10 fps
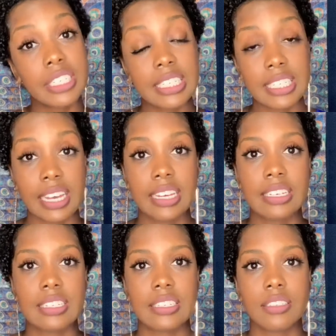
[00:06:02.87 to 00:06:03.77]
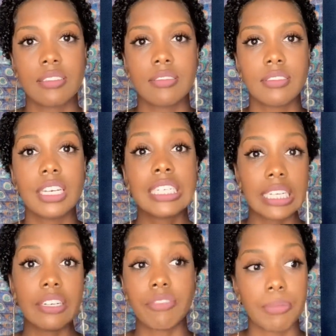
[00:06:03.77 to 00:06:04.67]
says to
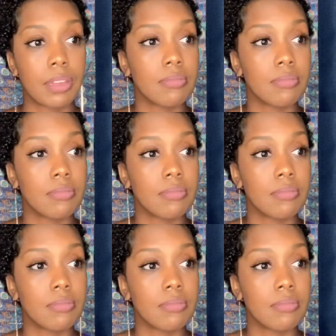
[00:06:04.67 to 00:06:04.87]
glean from them,